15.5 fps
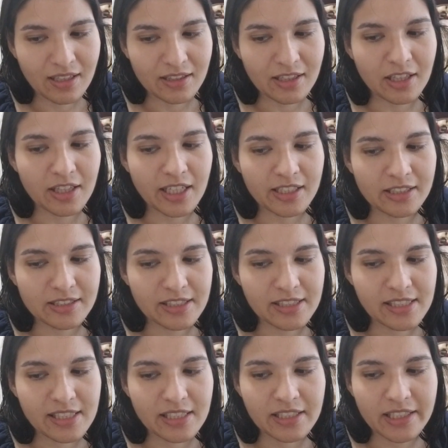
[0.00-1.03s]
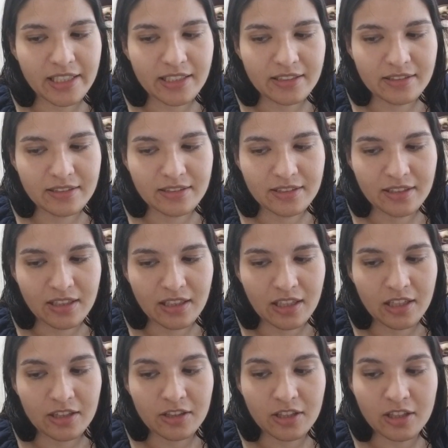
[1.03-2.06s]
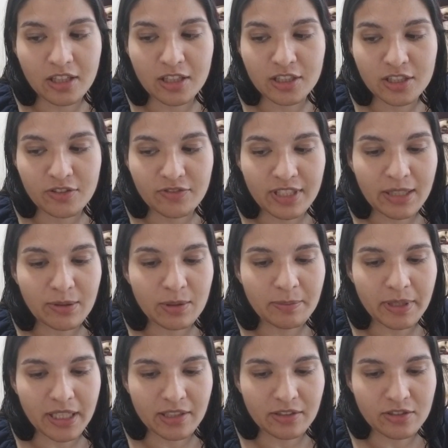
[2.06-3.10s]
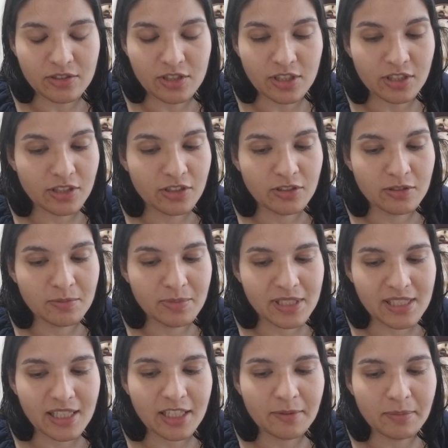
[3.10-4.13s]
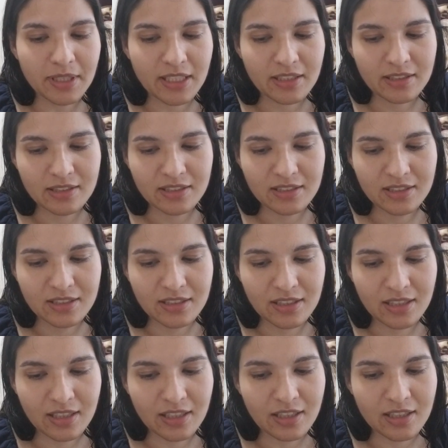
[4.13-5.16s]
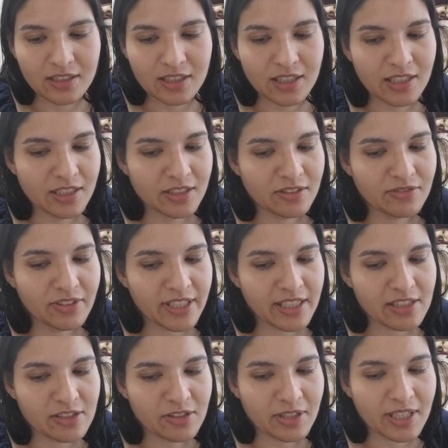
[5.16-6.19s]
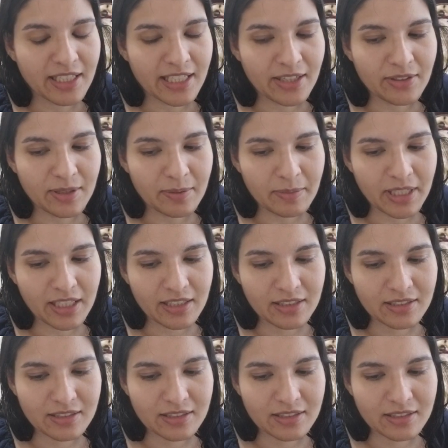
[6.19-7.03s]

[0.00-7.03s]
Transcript: The light on the ceiling, the large flower patterns on the curtain beside me, the little face looking down at me.